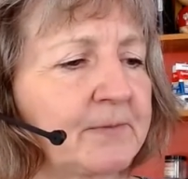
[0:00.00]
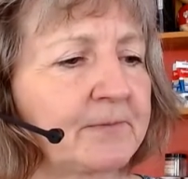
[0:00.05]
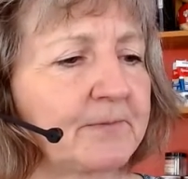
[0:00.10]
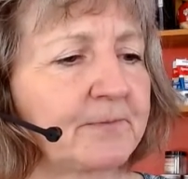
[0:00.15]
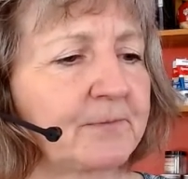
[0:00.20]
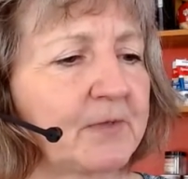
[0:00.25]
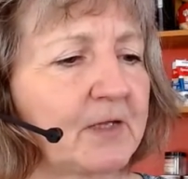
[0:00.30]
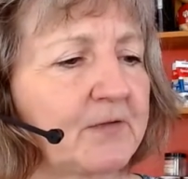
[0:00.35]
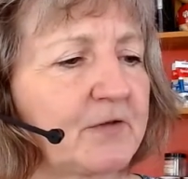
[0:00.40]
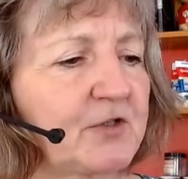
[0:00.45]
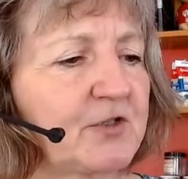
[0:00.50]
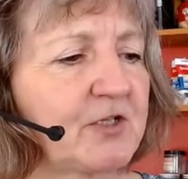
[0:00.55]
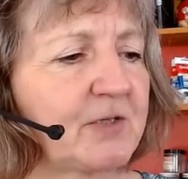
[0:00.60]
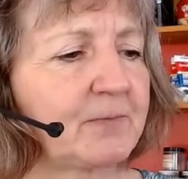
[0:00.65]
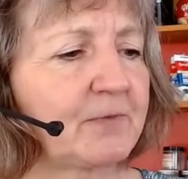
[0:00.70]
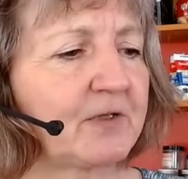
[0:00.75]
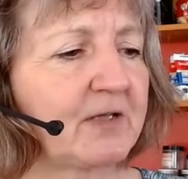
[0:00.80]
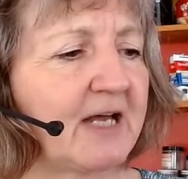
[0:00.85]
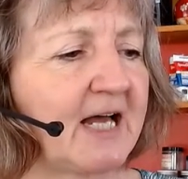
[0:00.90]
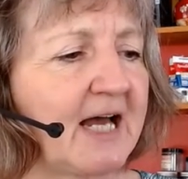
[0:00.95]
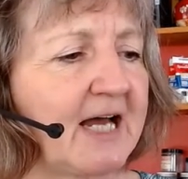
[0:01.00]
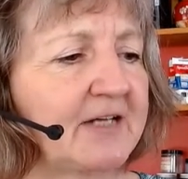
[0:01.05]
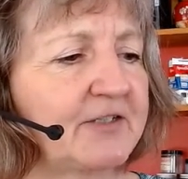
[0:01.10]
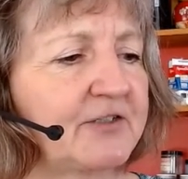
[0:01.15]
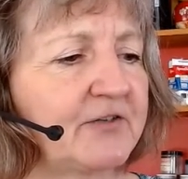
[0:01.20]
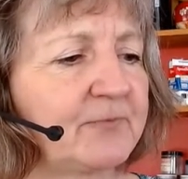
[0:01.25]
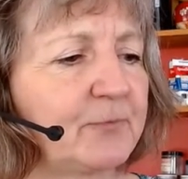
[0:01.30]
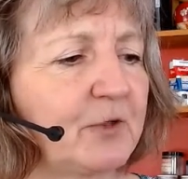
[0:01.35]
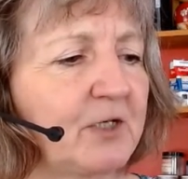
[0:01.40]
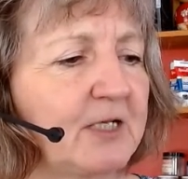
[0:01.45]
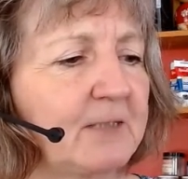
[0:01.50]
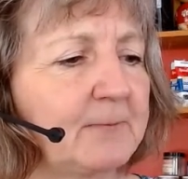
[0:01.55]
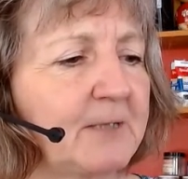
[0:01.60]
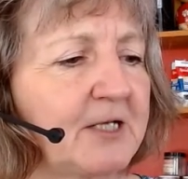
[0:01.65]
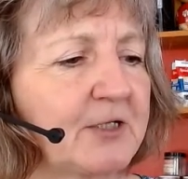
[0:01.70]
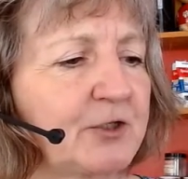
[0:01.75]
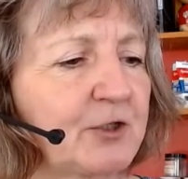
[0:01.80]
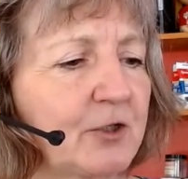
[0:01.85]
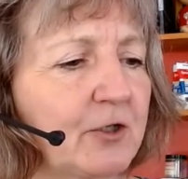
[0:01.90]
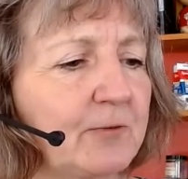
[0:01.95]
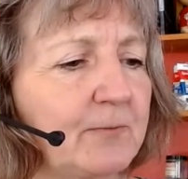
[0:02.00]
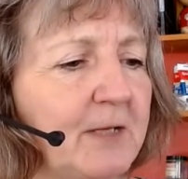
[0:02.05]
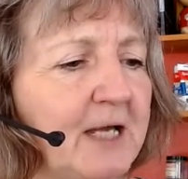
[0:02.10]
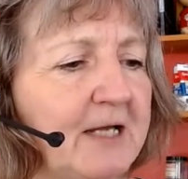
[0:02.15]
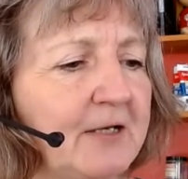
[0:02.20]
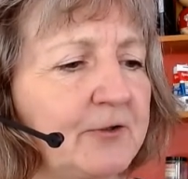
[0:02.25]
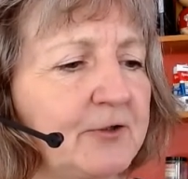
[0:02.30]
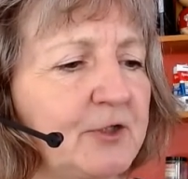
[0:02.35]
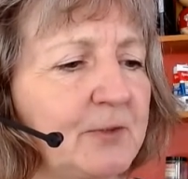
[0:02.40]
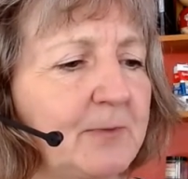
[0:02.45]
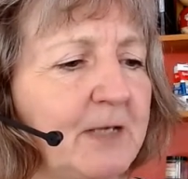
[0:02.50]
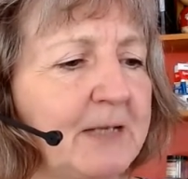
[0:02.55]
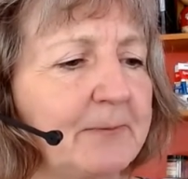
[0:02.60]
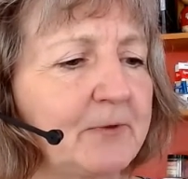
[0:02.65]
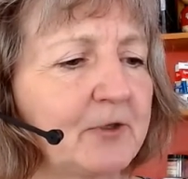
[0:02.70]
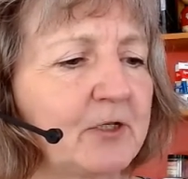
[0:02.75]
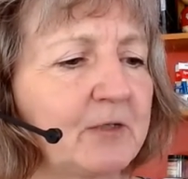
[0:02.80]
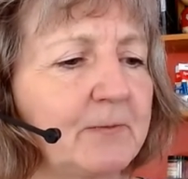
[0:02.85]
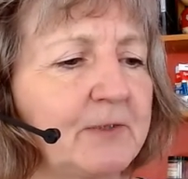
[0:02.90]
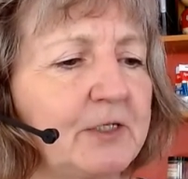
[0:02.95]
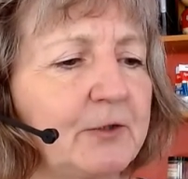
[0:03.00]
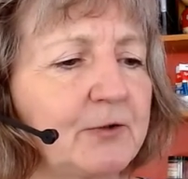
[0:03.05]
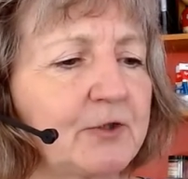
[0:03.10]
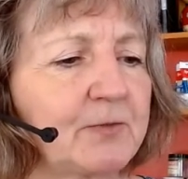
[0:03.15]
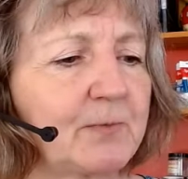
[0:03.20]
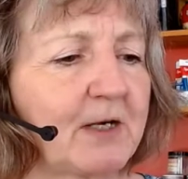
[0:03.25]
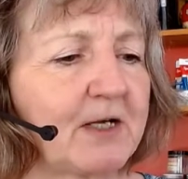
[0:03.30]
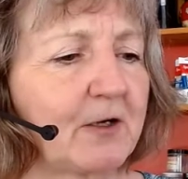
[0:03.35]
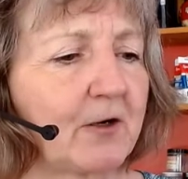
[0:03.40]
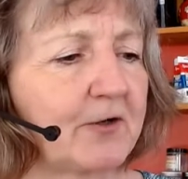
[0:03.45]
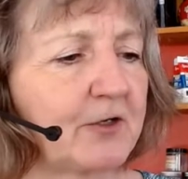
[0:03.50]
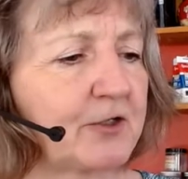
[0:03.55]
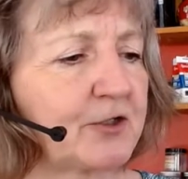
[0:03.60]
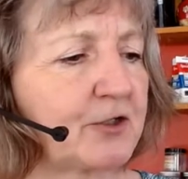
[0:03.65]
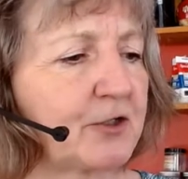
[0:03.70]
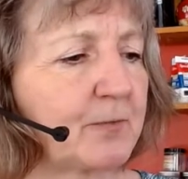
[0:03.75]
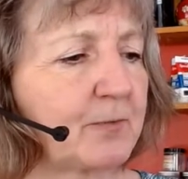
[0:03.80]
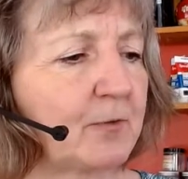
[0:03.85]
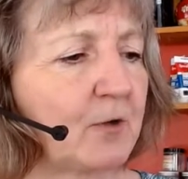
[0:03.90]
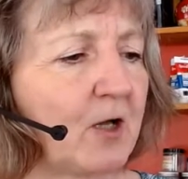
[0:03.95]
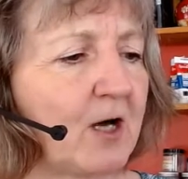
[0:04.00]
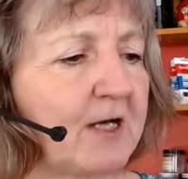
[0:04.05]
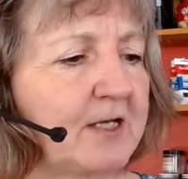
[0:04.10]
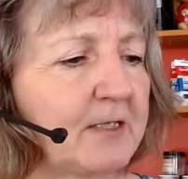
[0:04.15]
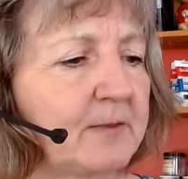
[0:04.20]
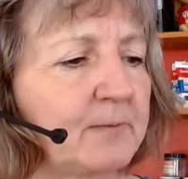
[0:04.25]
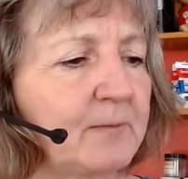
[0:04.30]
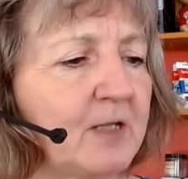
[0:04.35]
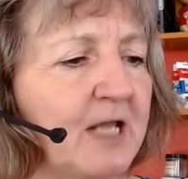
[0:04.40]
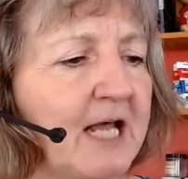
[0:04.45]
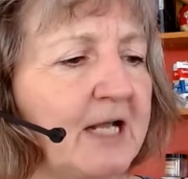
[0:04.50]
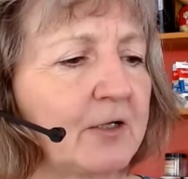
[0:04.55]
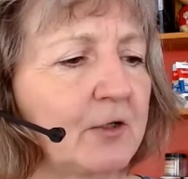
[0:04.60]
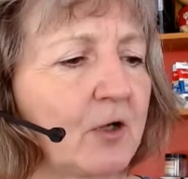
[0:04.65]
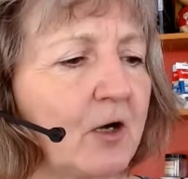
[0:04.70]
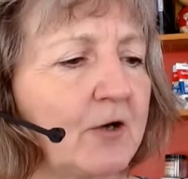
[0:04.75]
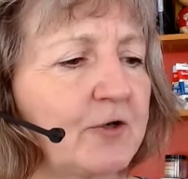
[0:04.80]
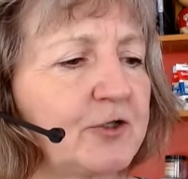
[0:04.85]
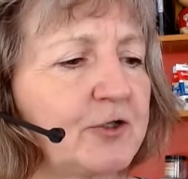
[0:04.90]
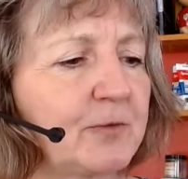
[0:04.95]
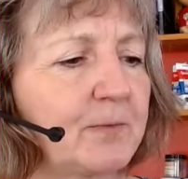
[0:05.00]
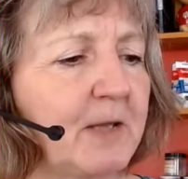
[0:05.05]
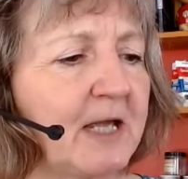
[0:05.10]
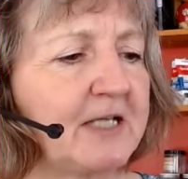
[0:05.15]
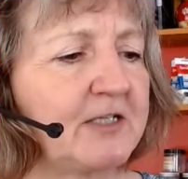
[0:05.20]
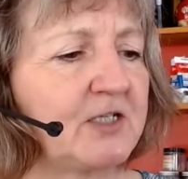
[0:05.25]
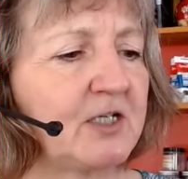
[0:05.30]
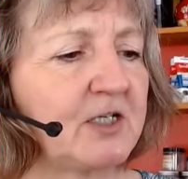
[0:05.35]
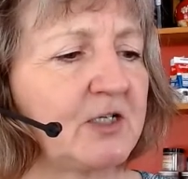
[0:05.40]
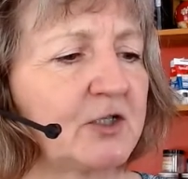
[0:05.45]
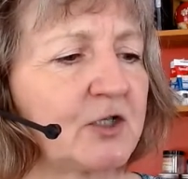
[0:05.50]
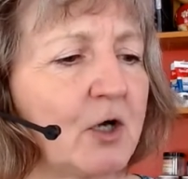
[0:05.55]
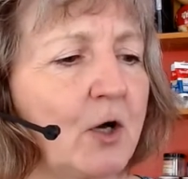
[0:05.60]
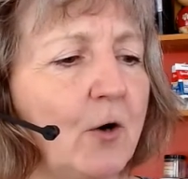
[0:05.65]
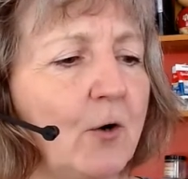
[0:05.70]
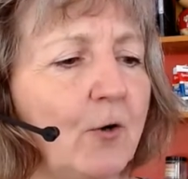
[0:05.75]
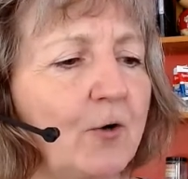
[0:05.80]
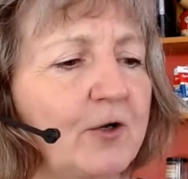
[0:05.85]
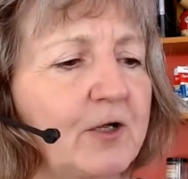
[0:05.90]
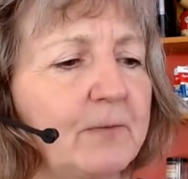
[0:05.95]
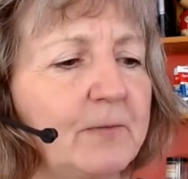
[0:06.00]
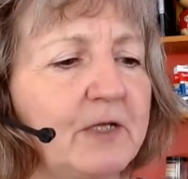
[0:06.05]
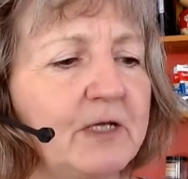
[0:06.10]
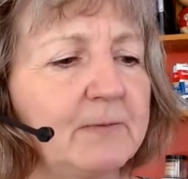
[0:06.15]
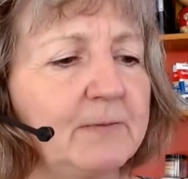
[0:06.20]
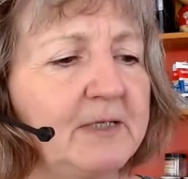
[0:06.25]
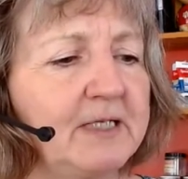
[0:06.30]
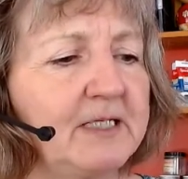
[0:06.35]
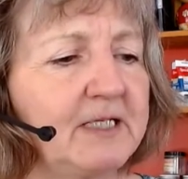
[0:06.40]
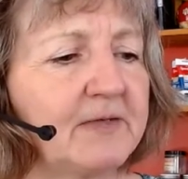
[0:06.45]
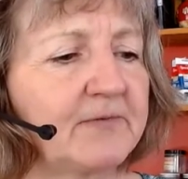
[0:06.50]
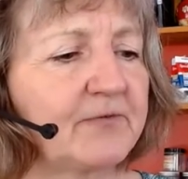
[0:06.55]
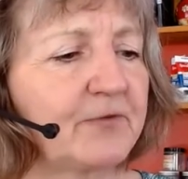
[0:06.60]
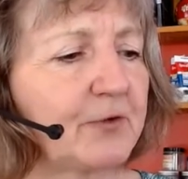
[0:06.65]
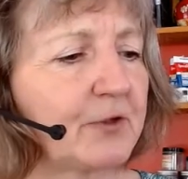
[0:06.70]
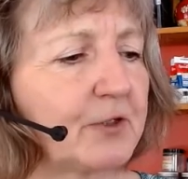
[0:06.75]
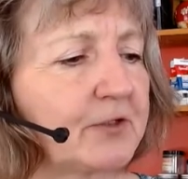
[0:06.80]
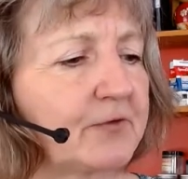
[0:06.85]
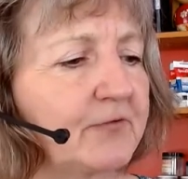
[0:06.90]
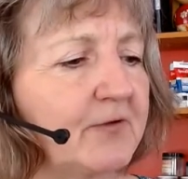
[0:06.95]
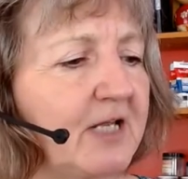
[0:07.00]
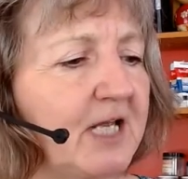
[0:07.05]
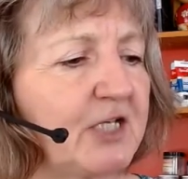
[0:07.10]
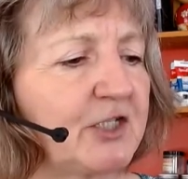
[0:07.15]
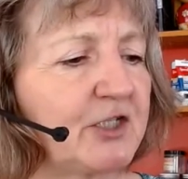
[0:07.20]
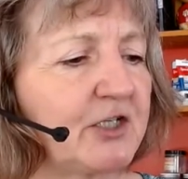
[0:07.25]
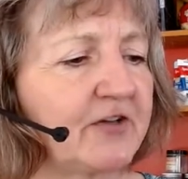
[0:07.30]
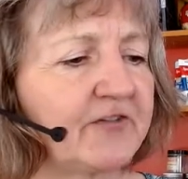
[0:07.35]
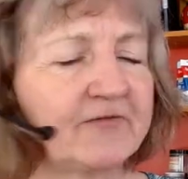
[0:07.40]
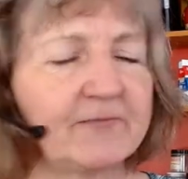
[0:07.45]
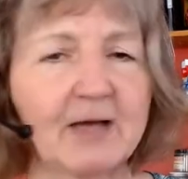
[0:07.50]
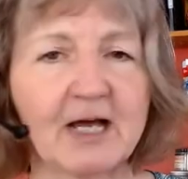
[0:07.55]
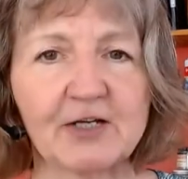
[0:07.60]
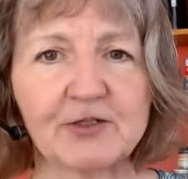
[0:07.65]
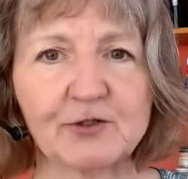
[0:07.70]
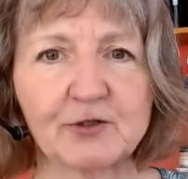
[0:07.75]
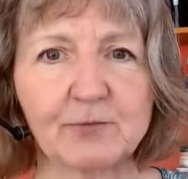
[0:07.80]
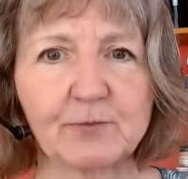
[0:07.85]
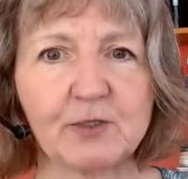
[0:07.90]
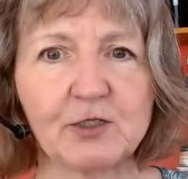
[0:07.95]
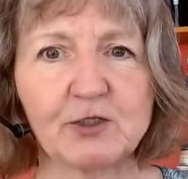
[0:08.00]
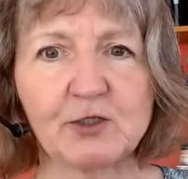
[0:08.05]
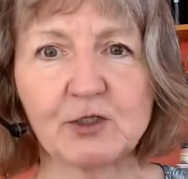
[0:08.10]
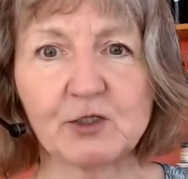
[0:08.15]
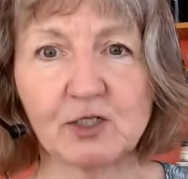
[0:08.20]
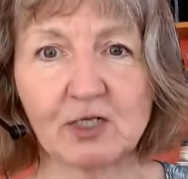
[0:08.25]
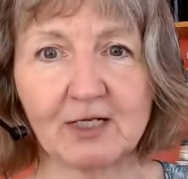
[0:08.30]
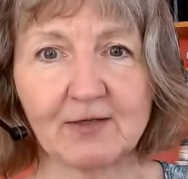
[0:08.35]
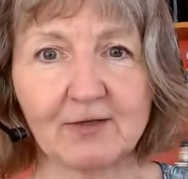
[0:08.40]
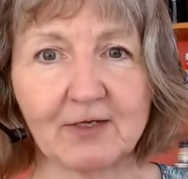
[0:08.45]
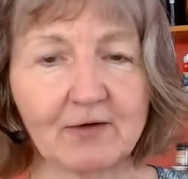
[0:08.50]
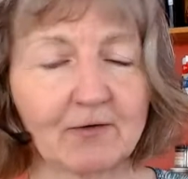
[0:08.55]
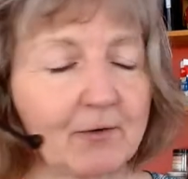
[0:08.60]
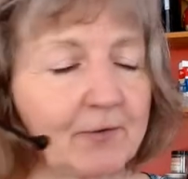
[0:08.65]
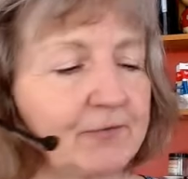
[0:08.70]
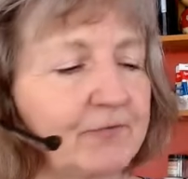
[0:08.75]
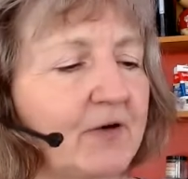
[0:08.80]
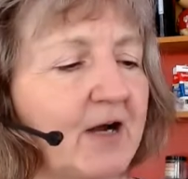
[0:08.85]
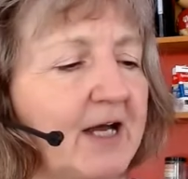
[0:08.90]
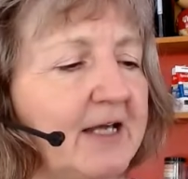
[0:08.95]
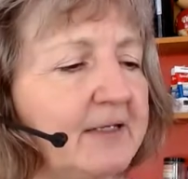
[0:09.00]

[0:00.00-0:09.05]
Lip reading: The simple act of putting pencil or pen to paper can be used by artists to plot and plan larger paintings or can be a medium for the creation of masterpieces in their own right.